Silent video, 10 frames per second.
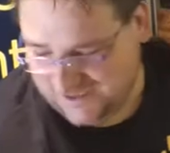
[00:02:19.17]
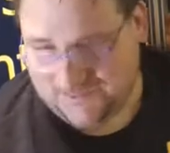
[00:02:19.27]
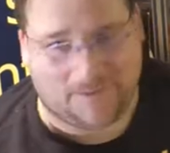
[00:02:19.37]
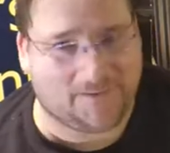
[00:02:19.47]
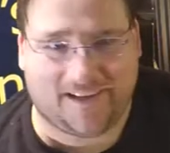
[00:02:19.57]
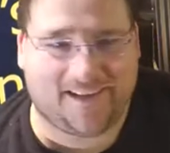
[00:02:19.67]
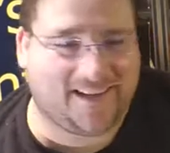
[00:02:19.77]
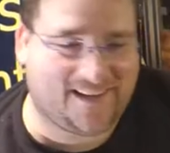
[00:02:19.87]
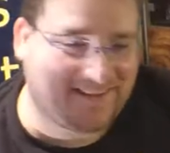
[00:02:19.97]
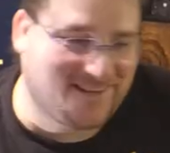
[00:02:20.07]
People get a
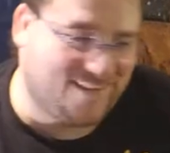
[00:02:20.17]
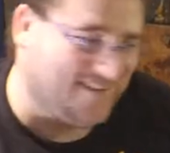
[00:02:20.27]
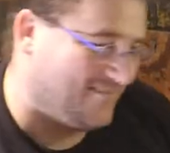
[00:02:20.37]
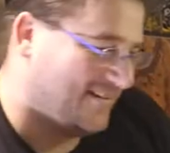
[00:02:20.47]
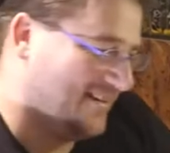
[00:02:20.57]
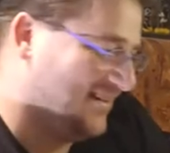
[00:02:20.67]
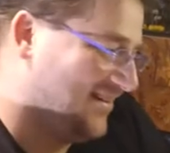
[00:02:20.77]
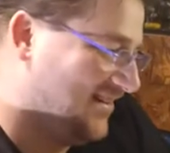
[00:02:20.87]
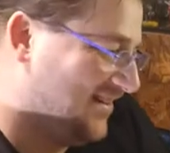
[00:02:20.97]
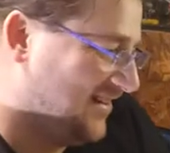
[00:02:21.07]
kick out of that. I don't know why.
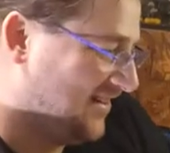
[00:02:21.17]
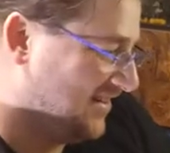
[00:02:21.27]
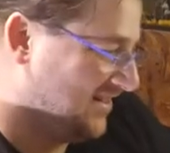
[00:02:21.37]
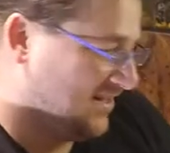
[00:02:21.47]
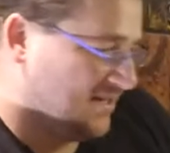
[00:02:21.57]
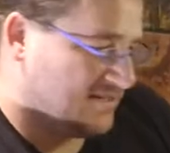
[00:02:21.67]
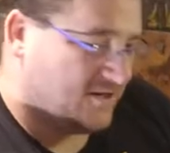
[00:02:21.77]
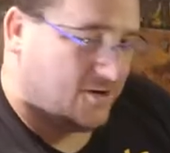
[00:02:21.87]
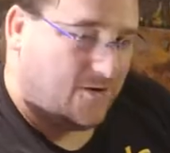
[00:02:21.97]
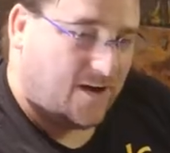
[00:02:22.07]

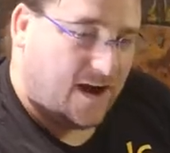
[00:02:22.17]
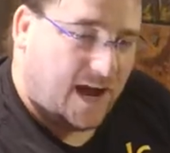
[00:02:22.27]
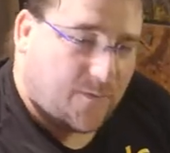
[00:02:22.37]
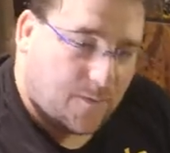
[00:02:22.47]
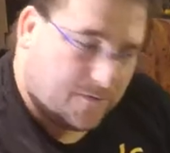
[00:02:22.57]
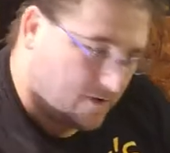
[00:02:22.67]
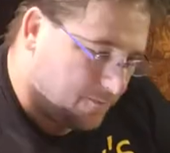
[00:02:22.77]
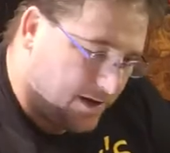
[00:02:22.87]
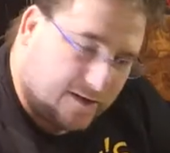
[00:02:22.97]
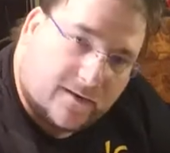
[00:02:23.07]
So I will be right
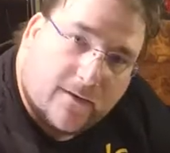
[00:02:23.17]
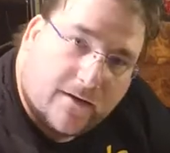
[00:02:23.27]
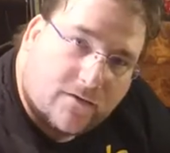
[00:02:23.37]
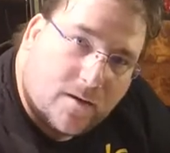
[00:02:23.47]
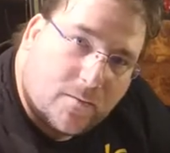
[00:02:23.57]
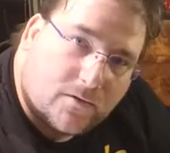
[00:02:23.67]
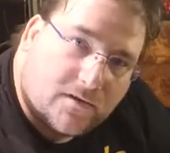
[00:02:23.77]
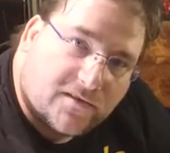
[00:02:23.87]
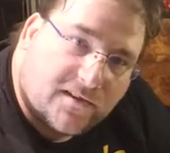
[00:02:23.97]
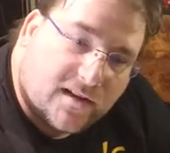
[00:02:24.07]
back to you after I boot
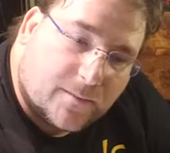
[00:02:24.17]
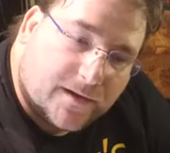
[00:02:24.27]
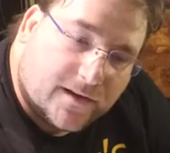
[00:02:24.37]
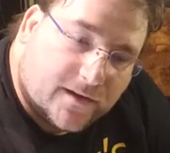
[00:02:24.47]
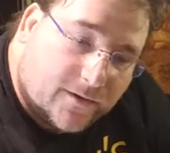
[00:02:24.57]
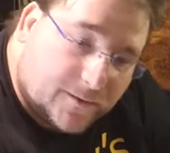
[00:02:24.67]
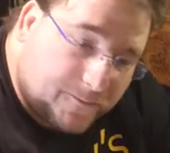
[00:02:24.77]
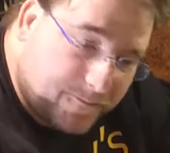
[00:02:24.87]
this thing up and get it going.